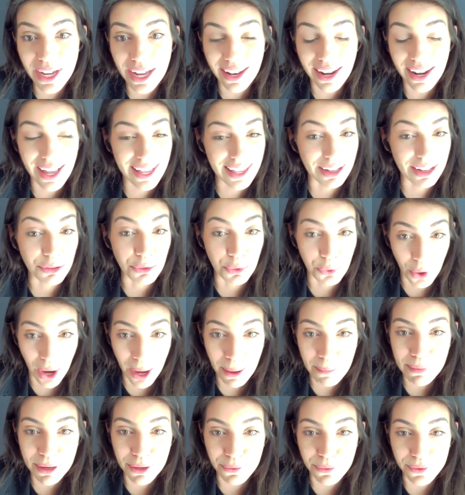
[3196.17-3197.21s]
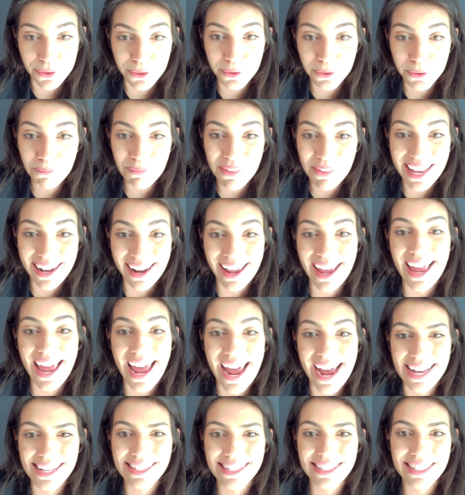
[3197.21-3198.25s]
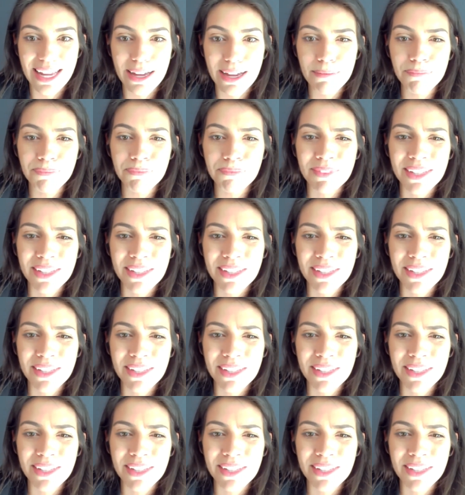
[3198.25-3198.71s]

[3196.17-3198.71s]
like a grammar rule, and I ask them,